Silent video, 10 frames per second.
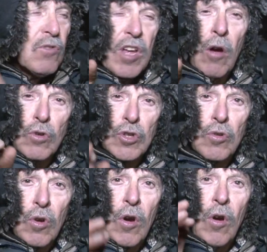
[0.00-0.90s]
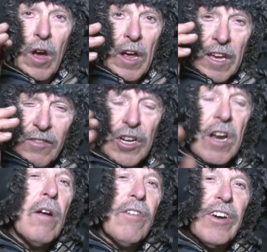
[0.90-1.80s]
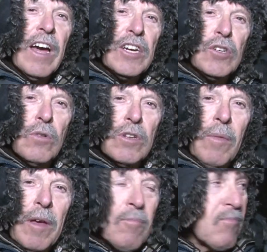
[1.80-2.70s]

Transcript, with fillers: it tells you it gives you a notification or something.